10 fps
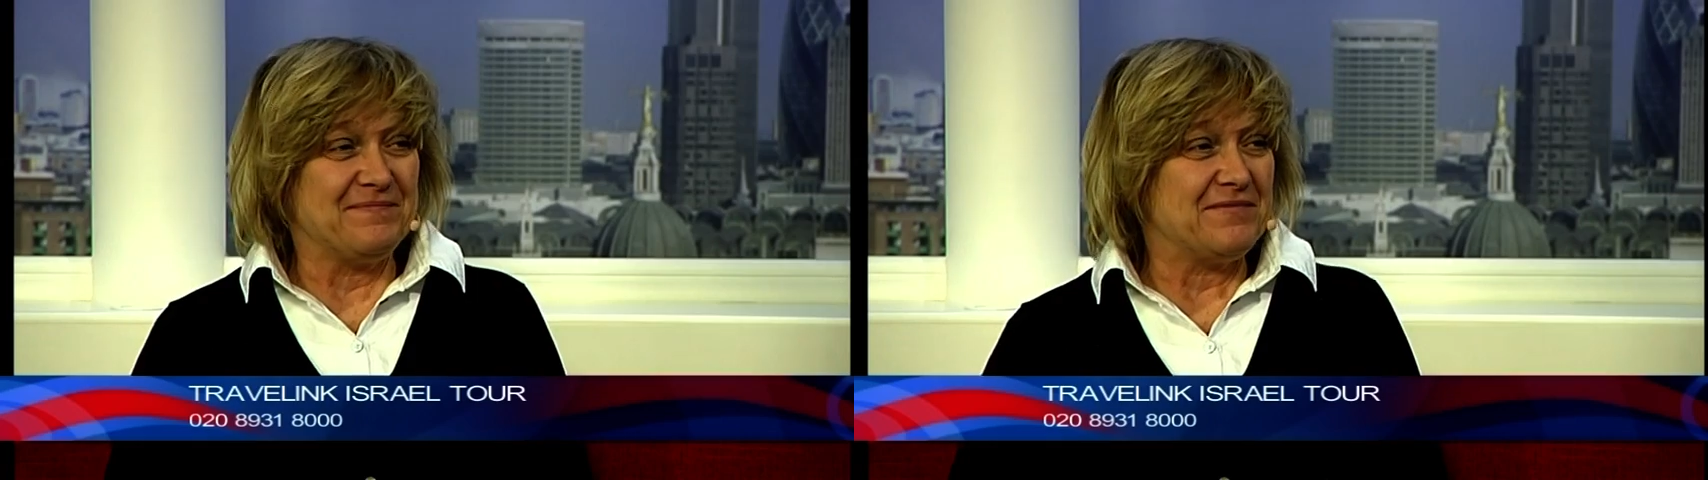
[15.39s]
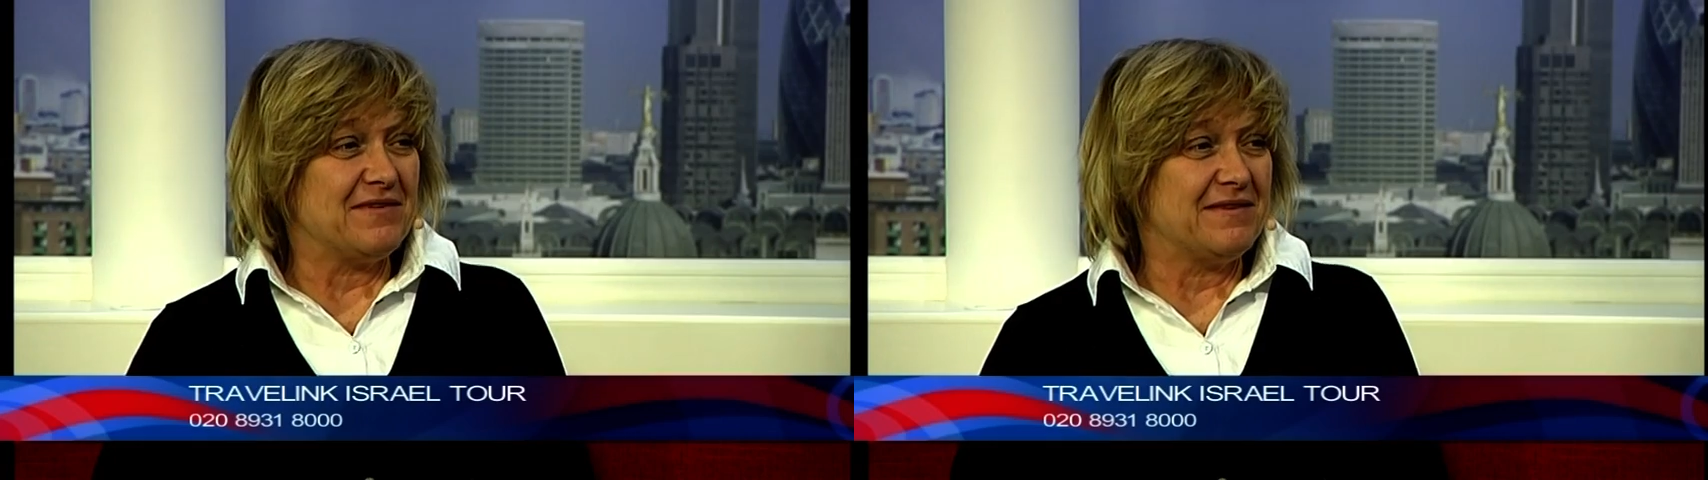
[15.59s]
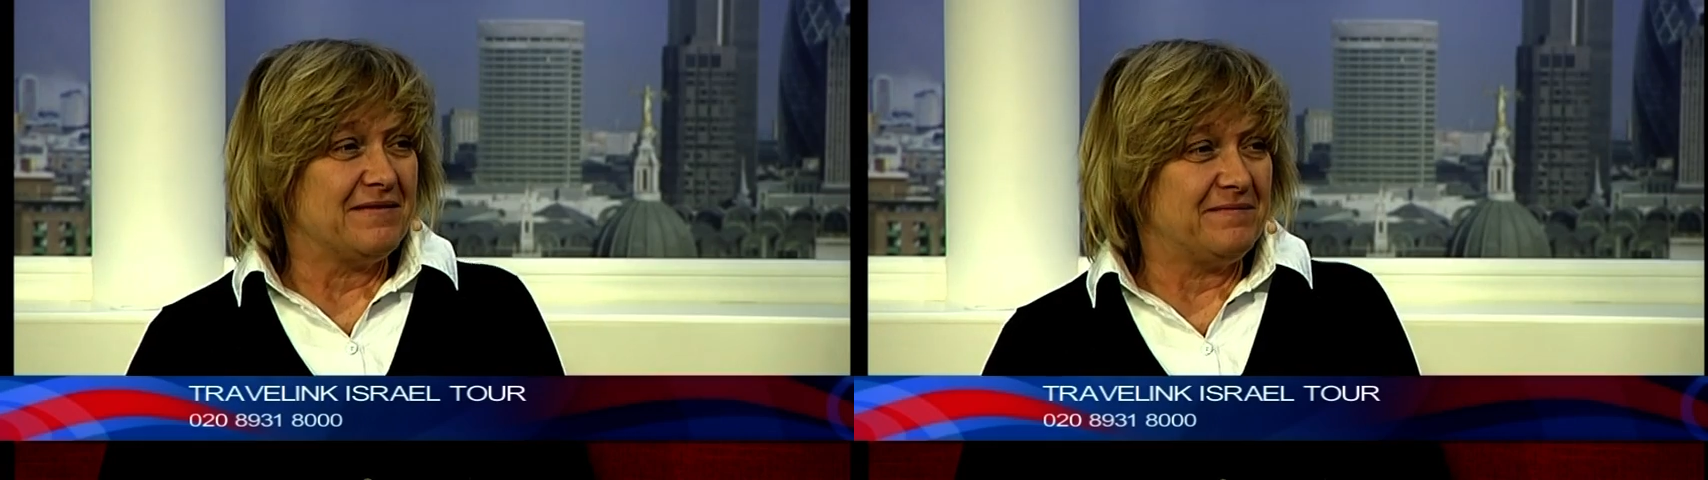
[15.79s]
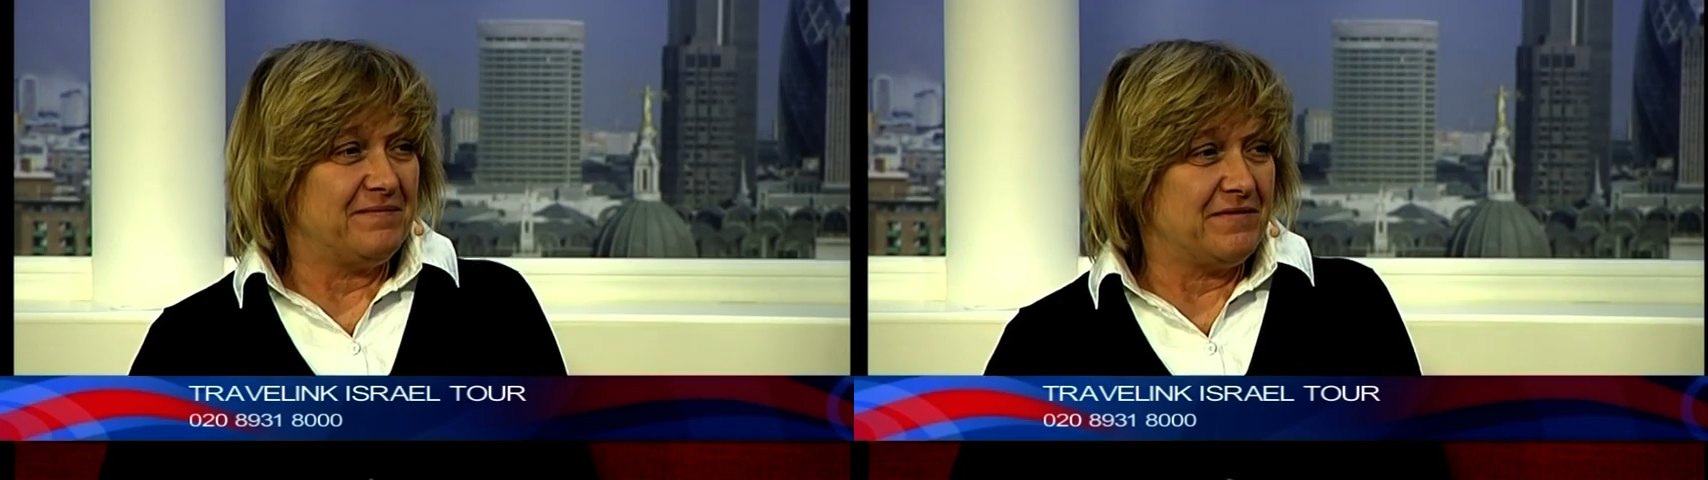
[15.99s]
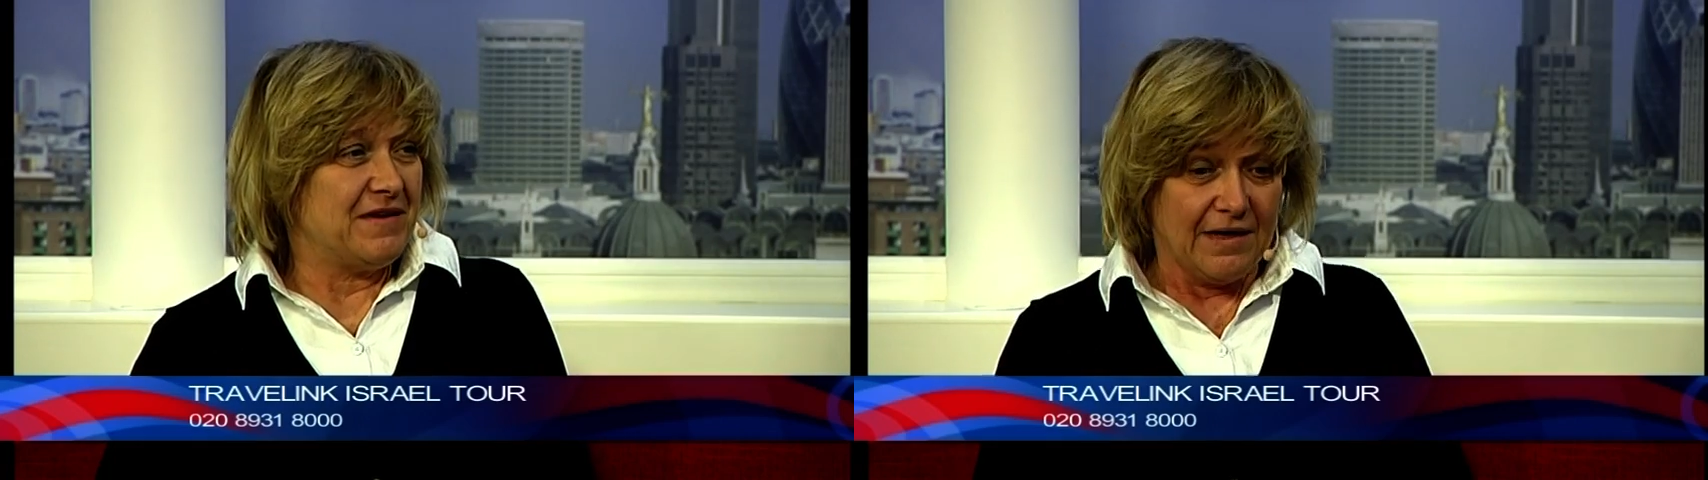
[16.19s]
No, do it
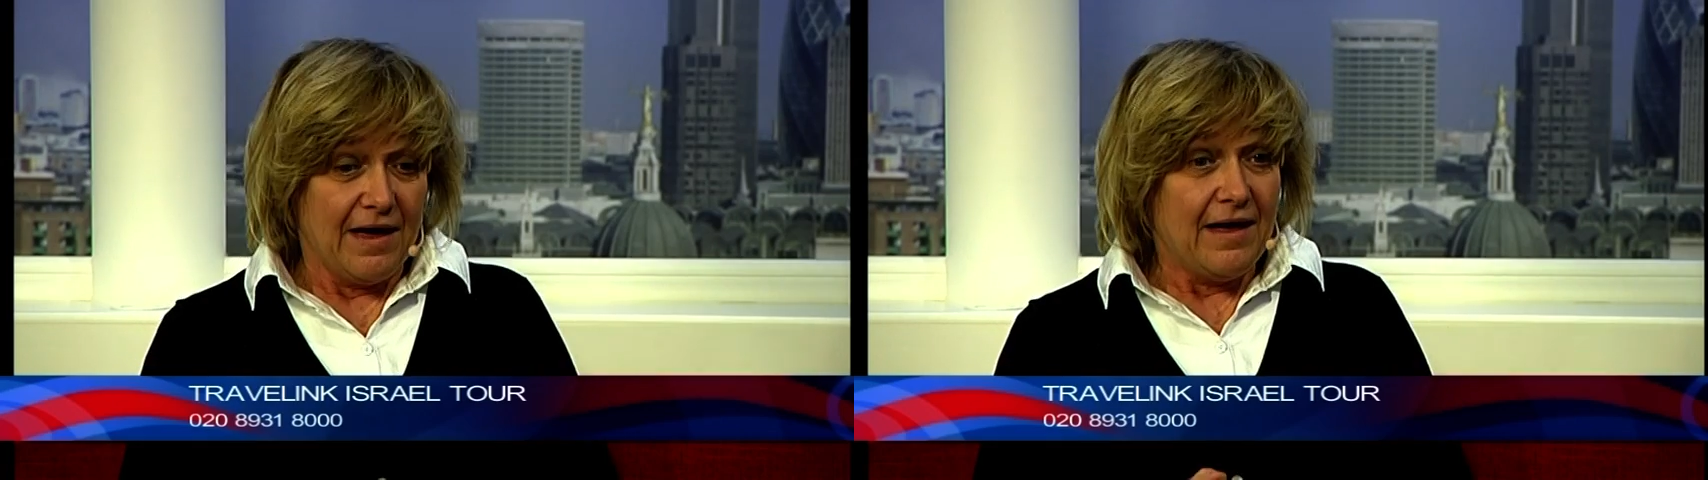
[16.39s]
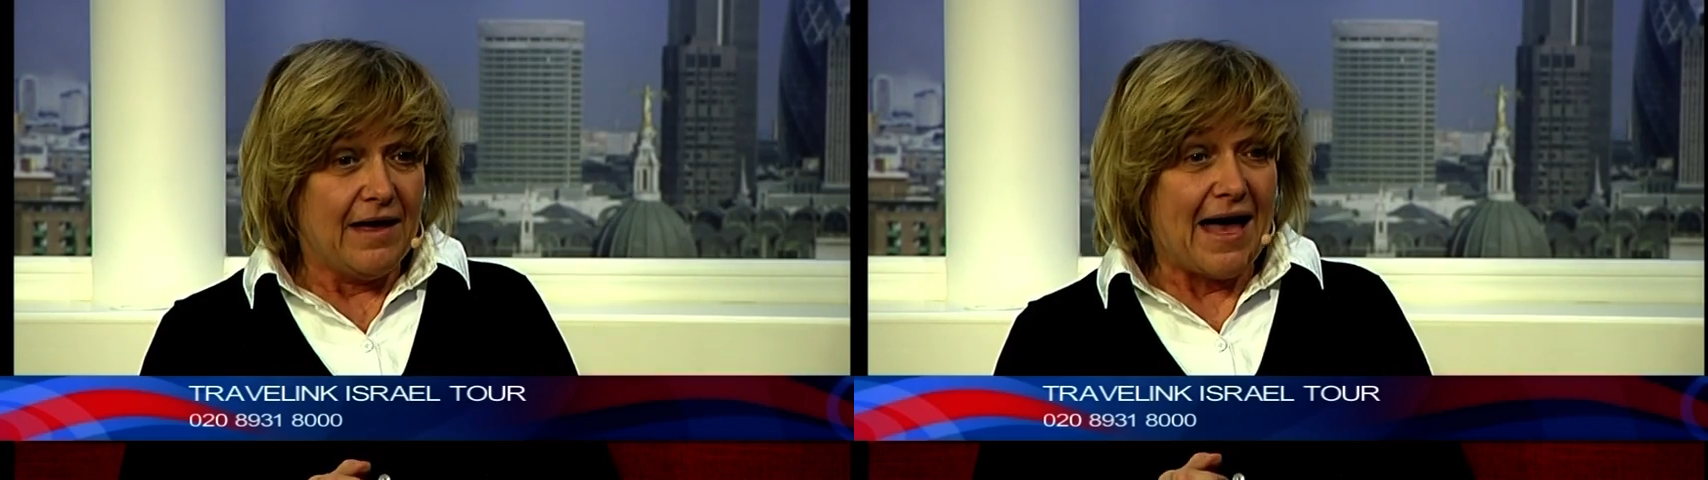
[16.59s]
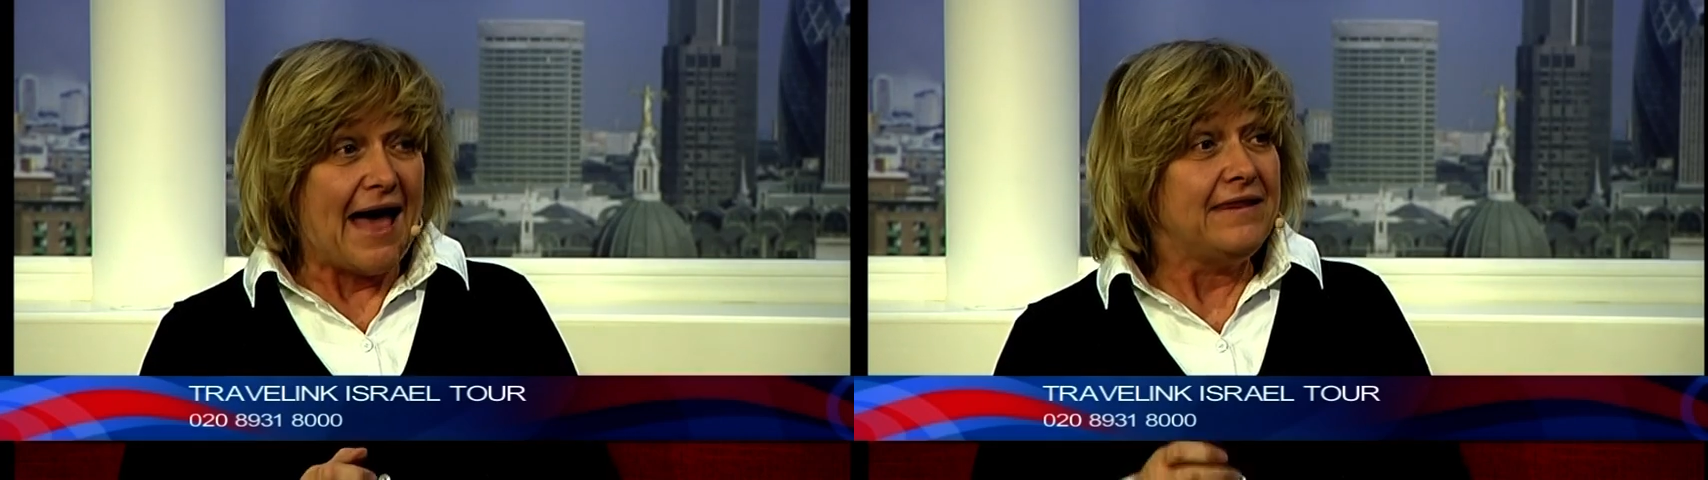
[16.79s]
again, Les. Yeah.